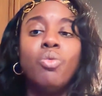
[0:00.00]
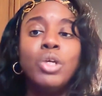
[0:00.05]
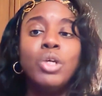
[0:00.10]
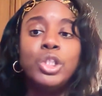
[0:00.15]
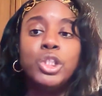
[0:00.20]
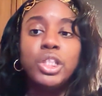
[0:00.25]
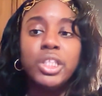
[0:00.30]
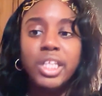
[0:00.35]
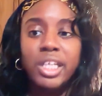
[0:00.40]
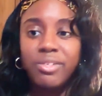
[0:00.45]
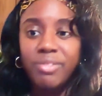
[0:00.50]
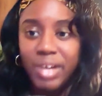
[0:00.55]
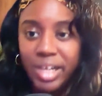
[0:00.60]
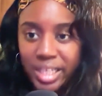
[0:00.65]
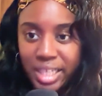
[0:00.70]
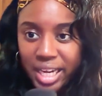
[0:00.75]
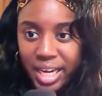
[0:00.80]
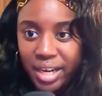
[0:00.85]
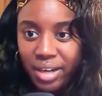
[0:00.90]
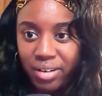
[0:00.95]
what you need right
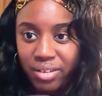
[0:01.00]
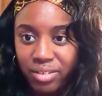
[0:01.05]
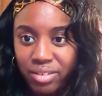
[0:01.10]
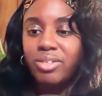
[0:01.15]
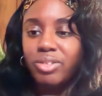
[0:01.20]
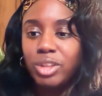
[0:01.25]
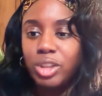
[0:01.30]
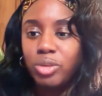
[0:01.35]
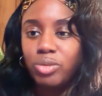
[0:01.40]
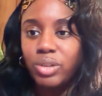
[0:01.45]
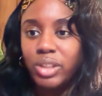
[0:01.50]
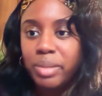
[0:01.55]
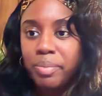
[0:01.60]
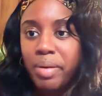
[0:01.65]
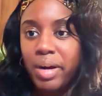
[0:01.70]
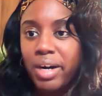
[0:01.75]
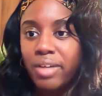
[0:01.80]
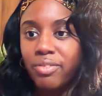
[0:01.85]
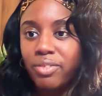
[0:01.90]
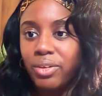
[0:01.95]
now, which is really
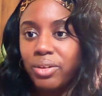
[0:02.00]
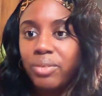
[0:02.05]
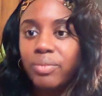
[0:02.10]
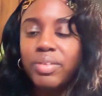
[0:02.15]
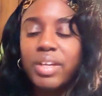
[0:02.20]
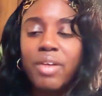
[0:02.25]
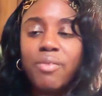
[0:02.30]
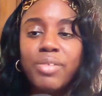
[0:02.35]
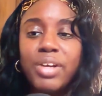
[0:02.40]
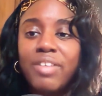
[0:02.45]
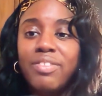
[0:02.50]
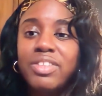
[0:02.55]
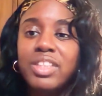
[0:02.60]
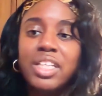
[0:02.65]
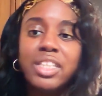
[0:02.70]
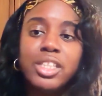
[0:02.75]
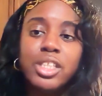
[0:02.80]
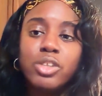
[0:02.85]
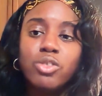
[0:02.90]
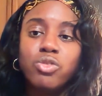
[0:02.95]
powerful. And we have
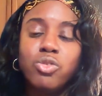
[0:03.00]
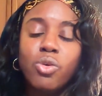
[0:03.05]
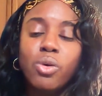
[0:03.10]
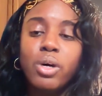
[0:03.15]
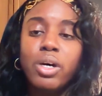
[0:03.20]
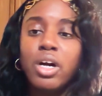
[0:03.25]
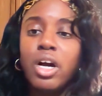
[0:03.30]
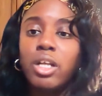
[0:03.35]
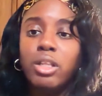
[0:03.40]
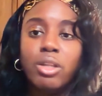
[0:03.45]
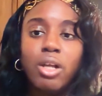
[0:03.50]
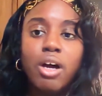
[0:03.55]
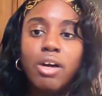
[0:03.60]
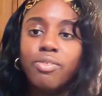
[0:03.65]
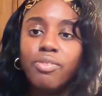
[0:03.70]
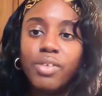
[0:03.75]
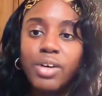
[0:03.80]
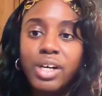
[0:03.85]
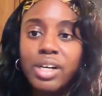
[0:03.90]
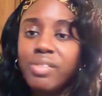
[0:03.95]
done this for our law
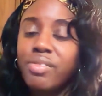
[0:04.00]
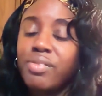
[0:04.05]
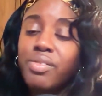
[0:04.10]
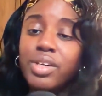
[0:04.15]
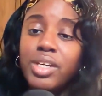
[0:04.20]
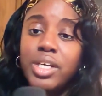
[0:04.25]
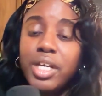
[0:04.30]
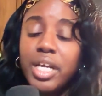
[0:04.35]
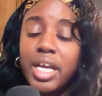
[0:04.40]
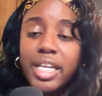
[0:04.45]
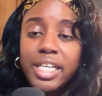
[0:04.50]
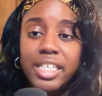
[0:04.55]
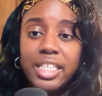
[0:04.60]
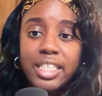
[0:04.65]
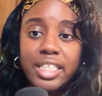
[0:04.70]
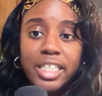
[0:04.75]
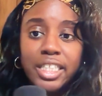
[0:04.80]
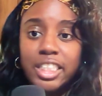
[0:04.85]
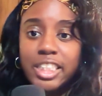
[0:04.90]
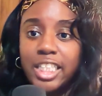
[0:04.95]
firm, and
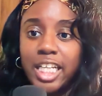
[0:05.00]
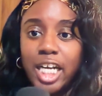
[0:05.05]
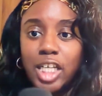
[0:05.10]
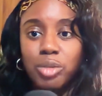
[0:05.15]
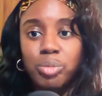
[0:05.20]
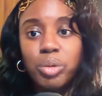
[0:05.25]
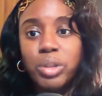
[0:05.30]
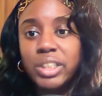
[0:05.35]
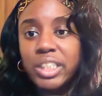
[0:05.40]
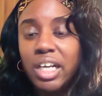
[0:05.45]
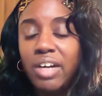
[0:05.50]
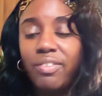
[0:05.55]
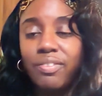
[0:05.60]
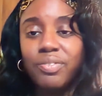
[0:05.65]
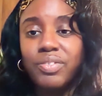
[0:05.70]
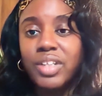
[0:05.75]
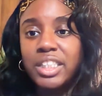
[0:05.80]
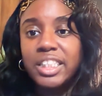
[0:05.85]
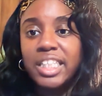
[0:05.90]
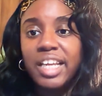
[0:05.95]
these dashboards help
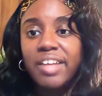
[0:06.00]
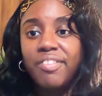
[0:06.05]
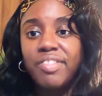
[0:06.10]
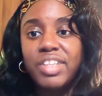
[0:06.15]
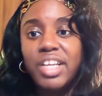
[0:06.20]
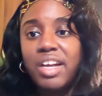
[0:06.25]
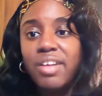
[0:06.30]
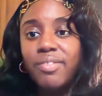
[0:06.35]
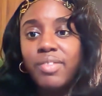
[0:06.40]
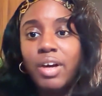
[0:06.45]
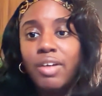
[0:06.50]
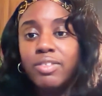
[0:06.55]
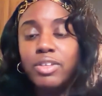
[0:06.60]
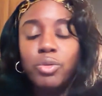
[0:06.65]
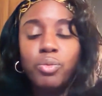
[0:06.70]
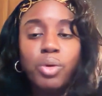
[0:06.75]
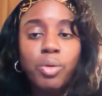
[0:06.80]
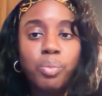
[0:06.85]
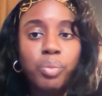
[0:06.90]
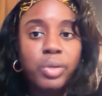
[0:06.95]
save them up to
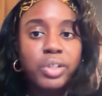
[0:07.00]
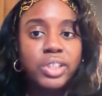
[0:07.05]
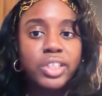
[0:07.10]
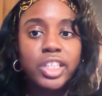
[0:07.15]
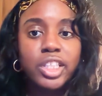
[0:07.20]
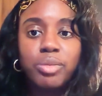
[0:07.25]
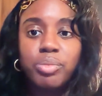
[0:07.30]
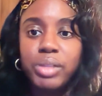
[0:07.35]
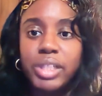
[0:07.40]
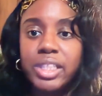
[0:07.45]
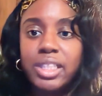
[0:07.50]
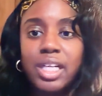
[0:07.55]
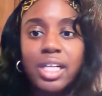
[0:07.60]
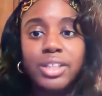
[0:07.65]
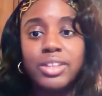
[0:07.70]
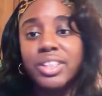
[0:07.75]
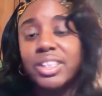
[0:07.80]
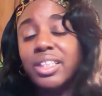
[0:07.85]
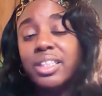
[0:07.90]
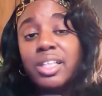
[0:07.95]
$1.6 million
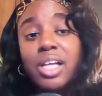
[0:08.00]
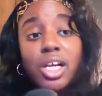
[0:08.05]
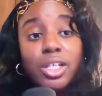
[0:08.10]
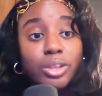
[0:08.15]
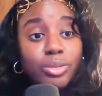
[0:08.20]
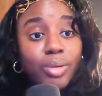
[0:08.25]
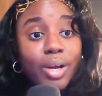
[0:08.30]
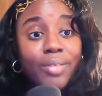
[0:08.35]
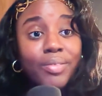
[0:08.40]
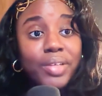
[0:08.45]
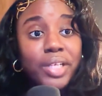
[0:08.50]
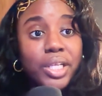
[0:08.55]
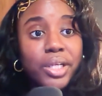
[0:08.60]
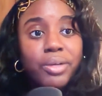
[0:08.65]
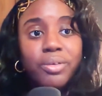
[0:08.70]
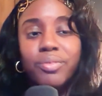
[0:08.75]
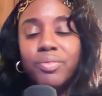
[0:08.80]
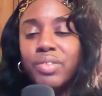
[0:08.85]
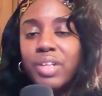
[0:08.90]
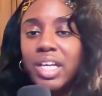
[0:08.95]
in lost
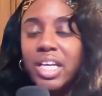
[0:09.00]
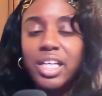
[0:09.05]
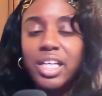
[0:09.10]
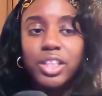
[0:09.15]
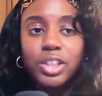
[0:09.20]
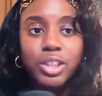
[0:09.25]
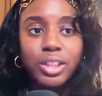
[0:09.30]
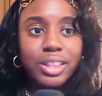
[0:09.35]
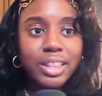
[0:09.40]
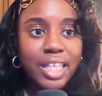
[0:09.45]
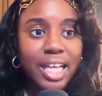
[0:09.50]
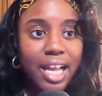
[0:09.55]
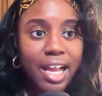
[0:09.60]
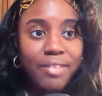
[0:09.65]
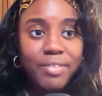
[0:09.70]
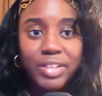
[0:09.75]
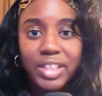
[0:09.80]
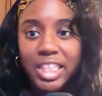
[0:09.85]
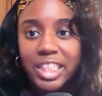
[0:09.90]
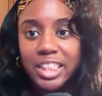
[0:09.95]
revenue, just
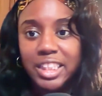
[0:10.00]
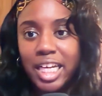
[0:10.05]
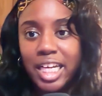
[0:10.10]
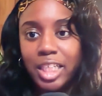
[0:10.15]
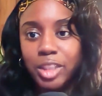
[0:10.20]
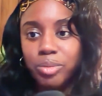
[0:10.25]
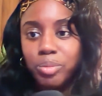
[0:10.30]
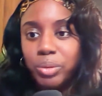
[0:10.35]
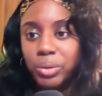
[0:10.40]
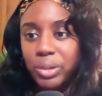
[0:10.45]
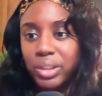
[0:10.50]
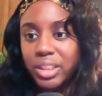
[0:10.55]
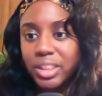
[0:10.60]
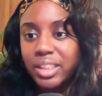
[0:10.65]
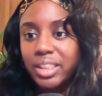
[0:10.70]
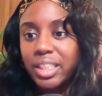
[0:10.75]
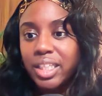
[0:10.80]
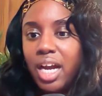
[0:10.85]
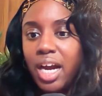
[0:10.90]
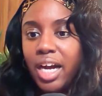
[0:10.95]
having these dashboards.